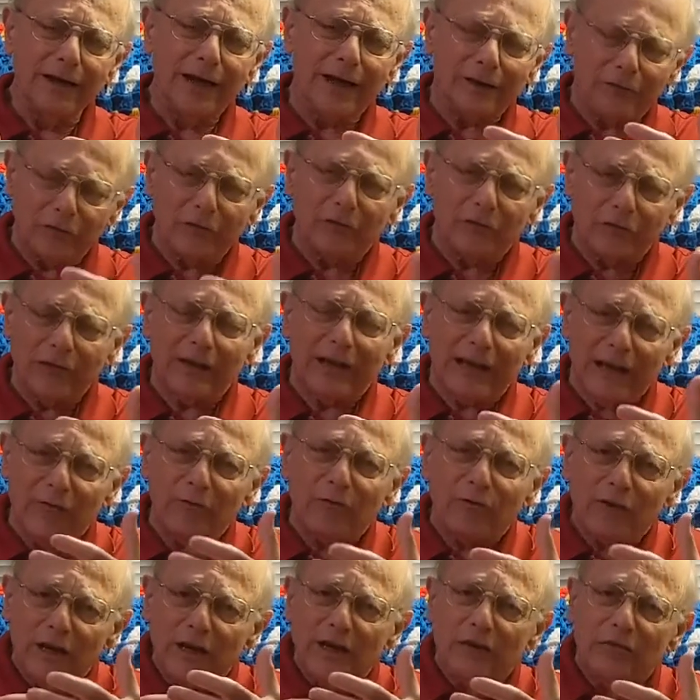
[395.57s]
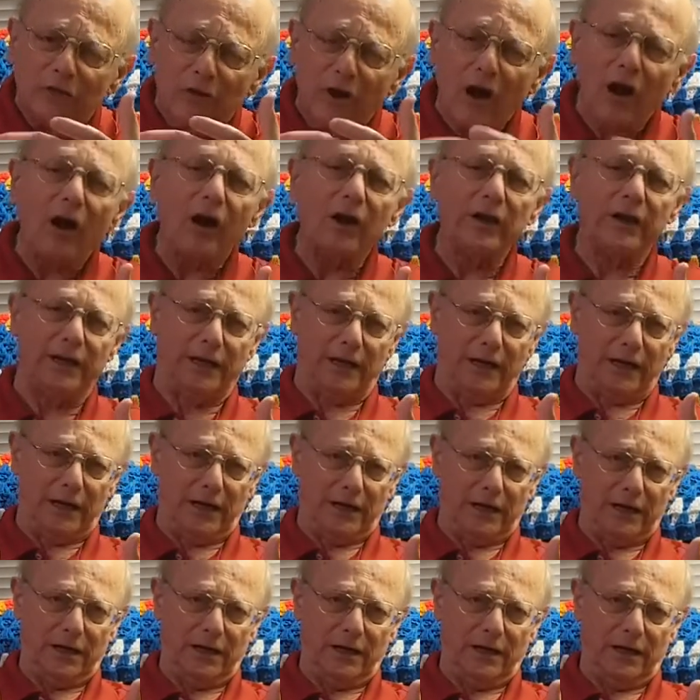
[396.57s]
it's as if he's hugging.
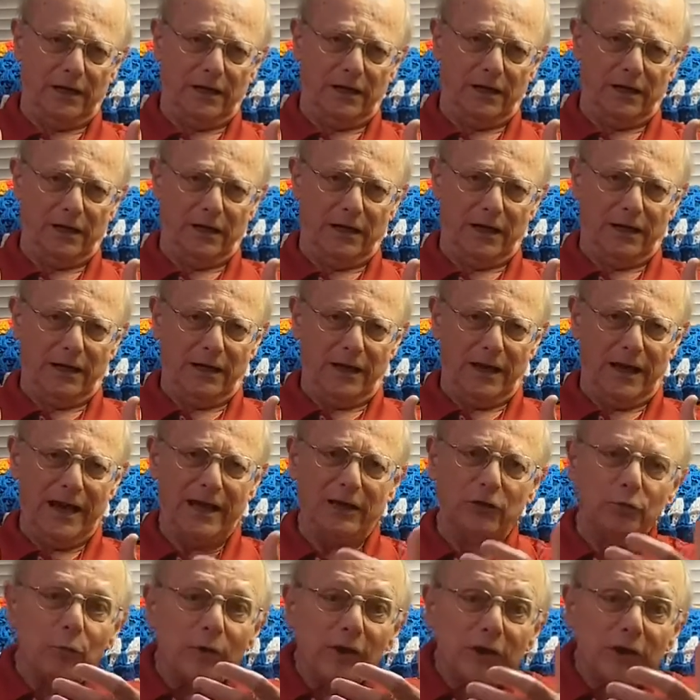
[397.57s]
He's